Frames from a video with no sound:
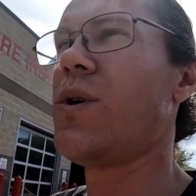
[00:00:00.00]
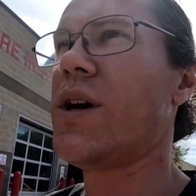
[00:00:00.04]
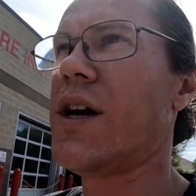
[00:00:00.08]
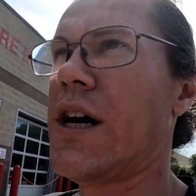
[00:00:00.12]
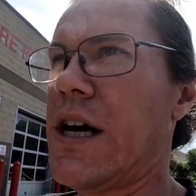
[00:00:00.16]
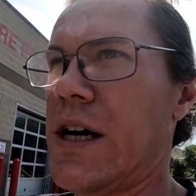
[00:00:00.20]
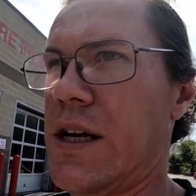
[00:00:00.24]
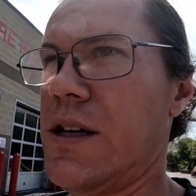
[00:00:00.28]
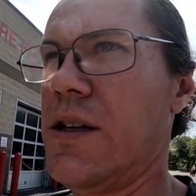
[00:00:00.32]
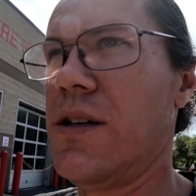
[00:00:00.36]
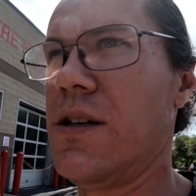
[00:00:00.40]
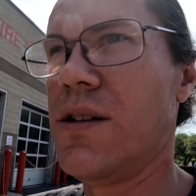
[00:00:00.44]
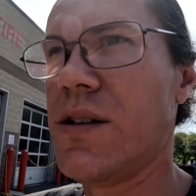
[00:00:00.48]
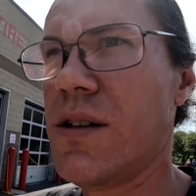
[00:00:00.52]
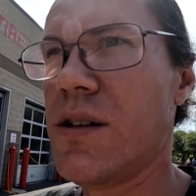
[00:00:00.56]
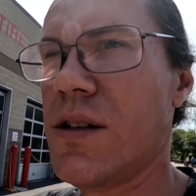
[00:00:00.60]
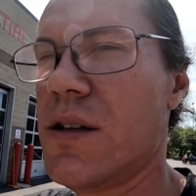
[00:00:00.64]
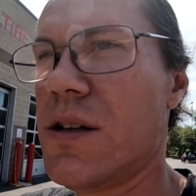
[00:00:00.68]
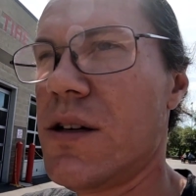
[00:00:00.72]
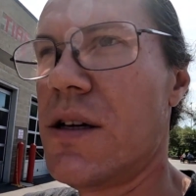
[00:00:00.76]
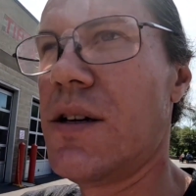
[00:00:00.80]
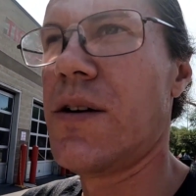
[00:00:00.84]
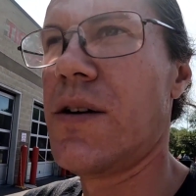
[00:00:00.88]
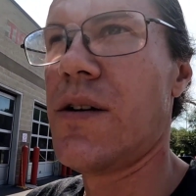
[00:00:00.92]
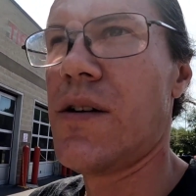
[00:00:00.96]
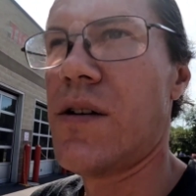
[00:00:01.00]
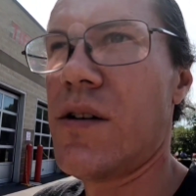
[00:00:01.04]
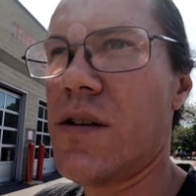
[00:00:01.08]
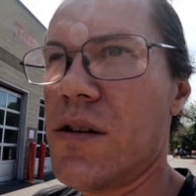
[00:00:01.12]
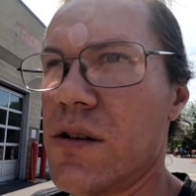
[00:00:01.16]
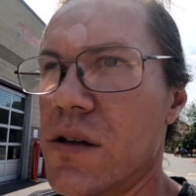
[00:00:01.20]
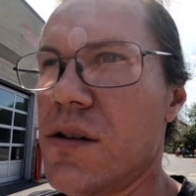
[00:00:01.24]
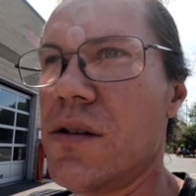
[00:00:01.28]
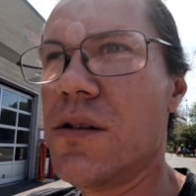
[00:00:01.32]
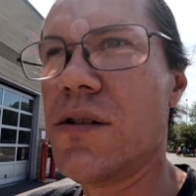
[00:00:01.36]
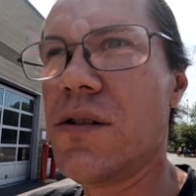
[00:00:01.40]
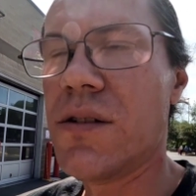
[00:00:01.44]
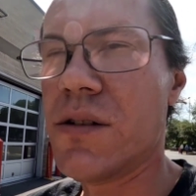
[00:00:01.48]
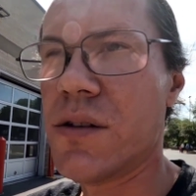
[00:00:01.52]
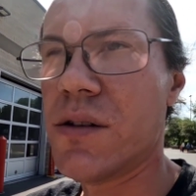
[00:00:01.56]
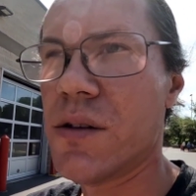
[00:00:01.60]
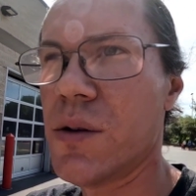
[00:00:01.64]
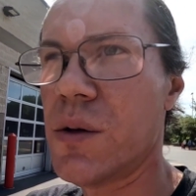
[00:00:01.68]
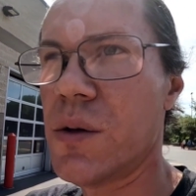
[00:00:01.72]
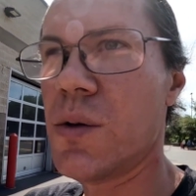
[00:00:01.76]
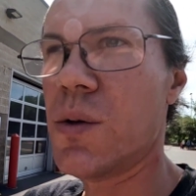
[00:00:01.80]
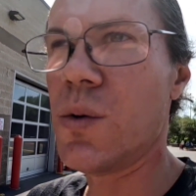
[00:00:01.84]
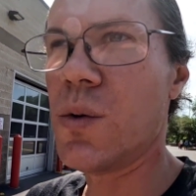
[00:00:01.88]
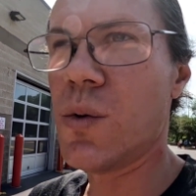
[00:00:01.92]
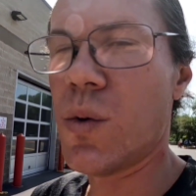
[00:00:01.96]
We got
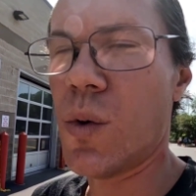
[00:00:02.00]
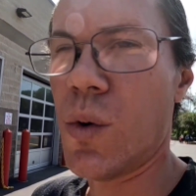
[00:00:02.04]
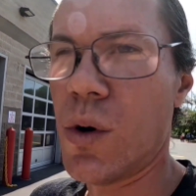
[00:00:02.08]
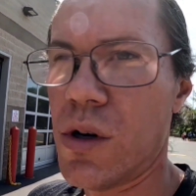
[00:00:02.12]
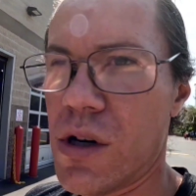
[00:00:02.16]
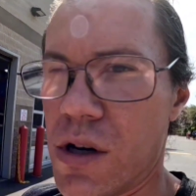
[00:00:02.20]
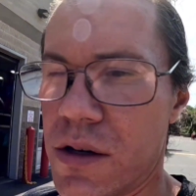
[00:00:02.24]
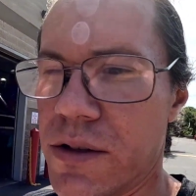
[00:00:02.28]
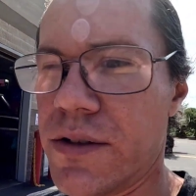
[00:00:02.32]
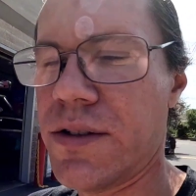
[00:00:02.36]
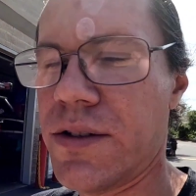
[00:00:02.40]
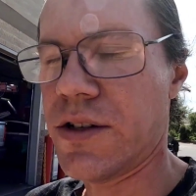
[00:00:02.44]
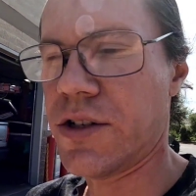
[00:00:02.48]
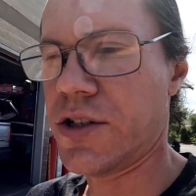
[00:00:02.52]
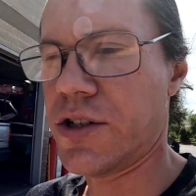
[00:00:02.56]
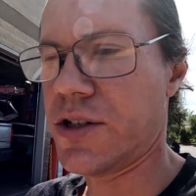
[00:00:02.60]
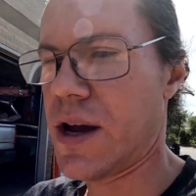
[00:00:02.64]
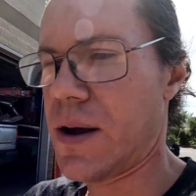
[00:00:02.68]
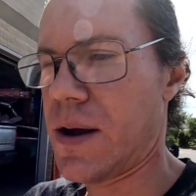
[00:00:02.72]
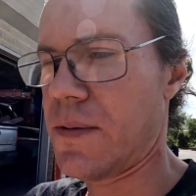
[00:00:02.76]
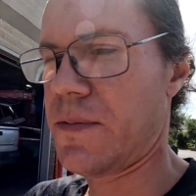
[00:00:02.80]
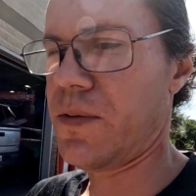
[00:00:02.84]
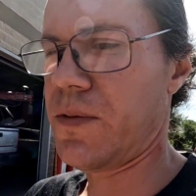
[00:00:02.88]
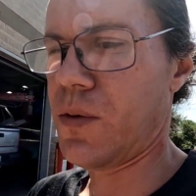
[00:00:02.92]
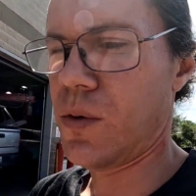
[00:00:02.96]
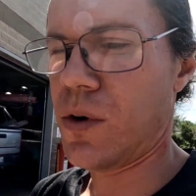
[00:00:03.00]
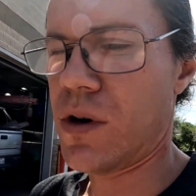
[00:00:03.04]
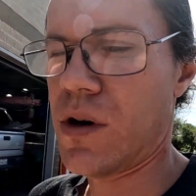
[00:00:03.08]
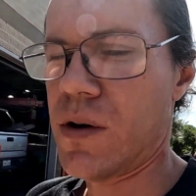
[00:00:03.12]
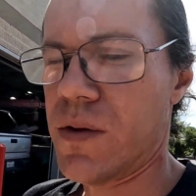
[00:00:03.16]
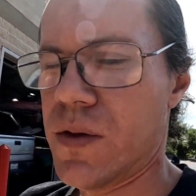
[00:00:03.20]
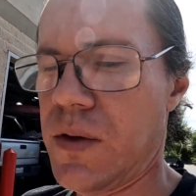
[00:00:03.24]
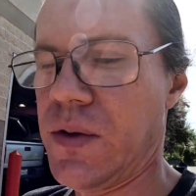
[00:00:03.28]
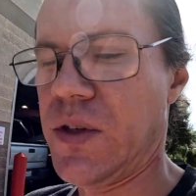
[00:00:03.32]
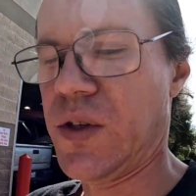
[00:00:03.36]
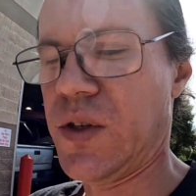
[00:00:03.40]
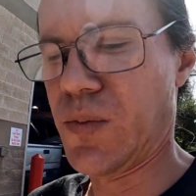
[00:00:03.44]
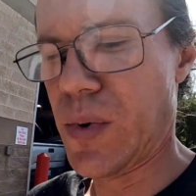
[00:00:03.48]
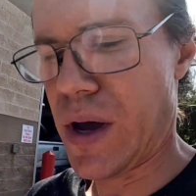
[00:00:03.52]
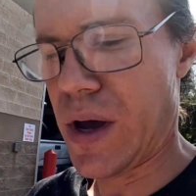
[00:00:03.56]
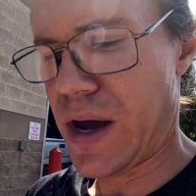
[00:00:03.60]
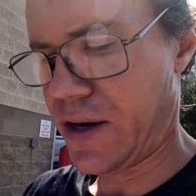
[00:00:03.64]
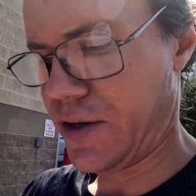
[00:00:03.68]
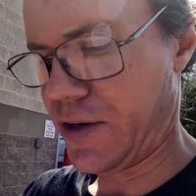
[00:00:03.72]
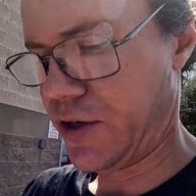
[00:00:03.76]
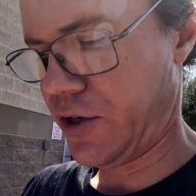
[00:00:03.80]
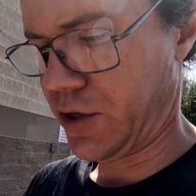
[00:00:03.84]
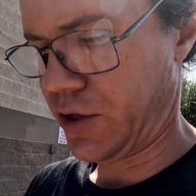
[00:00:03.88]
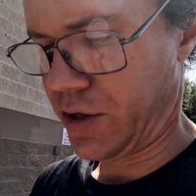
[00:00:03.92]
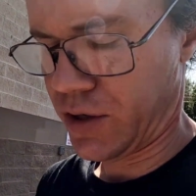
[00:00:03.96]
two orders to shop for in this
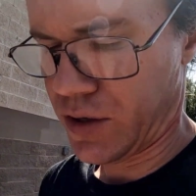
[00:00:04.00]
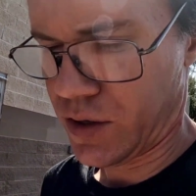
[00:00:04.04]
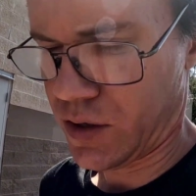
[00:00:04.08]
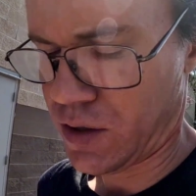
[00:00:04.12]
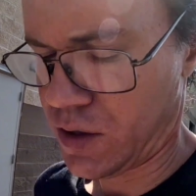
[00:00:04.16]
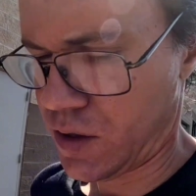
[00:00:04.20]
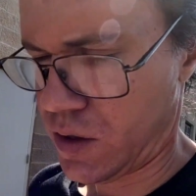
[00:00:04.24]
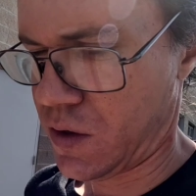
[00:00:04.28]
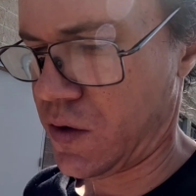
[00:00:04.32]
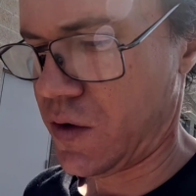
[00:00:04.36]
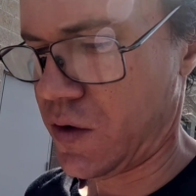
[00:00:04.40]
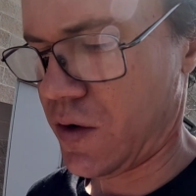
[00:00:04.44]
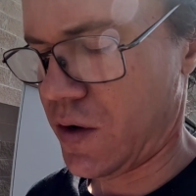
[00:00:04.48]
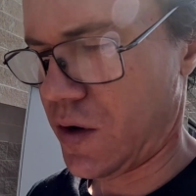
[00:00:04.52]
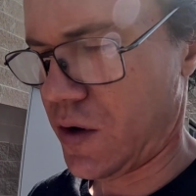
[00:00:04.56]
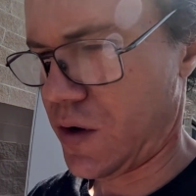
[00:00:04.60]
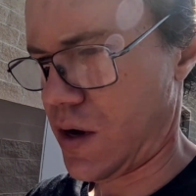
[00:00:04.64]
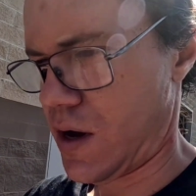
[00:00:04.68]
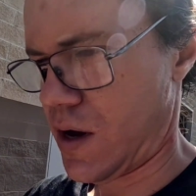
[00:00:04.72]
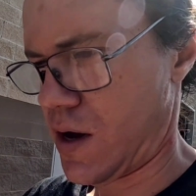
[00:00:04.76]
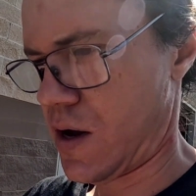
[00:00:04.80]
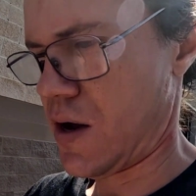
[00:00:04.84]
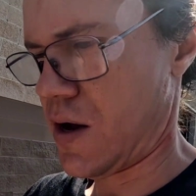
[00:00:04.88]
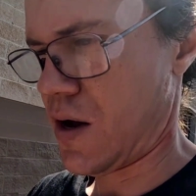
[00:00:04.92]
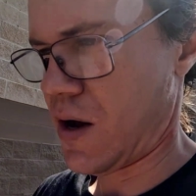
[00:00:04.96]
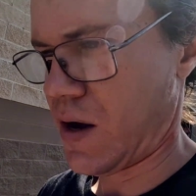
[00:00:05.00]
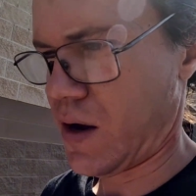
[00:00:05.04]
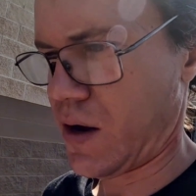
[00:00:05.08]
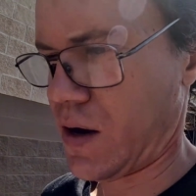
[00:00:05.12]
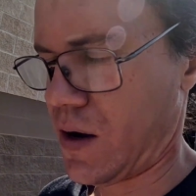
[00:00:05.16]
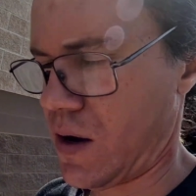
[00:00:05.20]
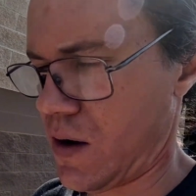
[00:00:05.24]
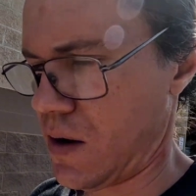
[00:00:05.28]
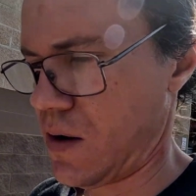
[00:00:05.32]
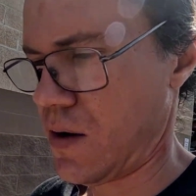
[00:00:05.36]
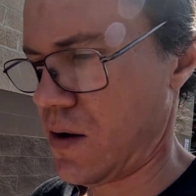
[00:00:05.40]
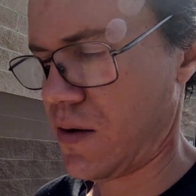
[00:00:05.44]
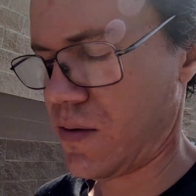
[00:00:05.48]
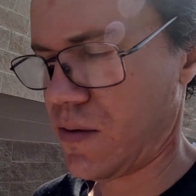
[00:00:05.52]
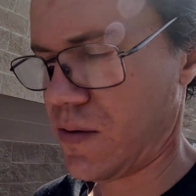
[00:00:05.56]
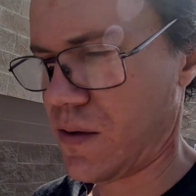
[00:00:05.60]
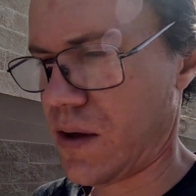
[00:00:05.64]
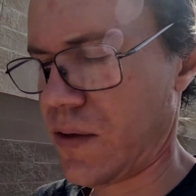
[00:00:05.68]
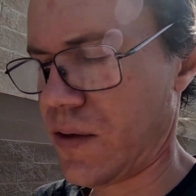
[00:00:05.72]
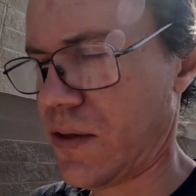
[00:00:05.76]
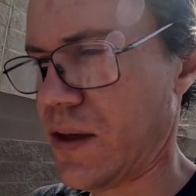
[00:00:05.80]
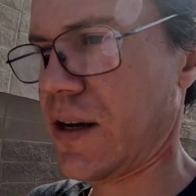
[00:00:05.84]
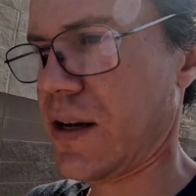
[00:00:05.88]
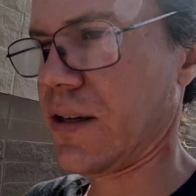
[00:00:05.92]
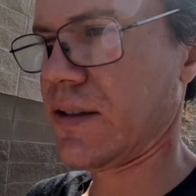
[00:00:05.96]
batch. I
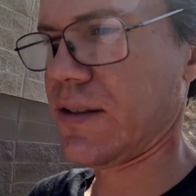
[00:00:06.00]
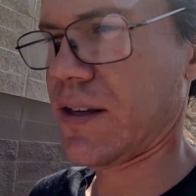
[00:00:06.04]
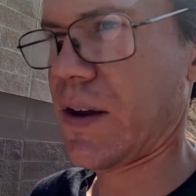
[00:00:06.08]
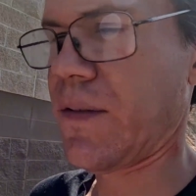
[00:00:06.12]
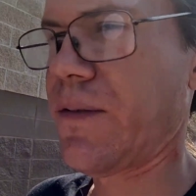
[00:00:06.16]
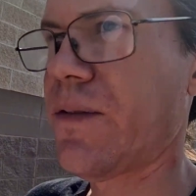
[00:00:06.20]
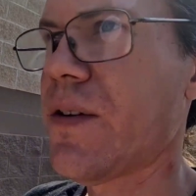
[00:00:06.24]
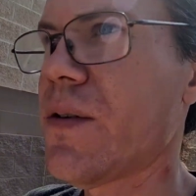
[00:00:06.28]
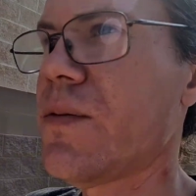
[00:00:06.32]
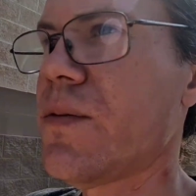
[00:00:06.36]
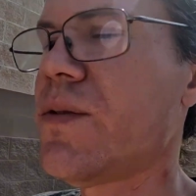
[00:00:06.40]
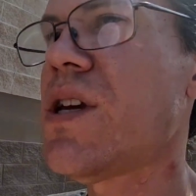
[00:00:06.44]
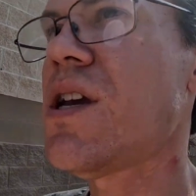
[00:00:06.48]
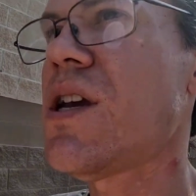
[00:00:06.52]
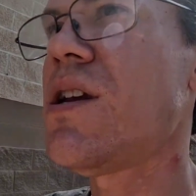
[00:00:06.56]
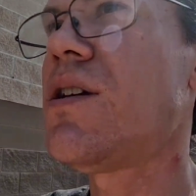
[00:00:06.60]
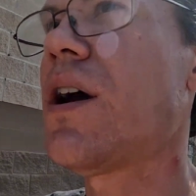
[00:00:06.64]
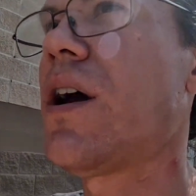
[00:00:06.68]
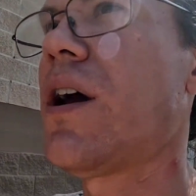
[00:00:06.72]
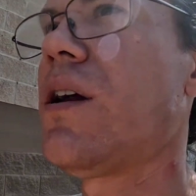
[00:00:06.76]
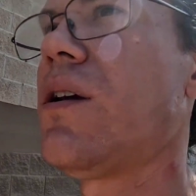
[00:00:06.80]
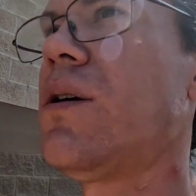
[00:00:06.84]
think it's like 15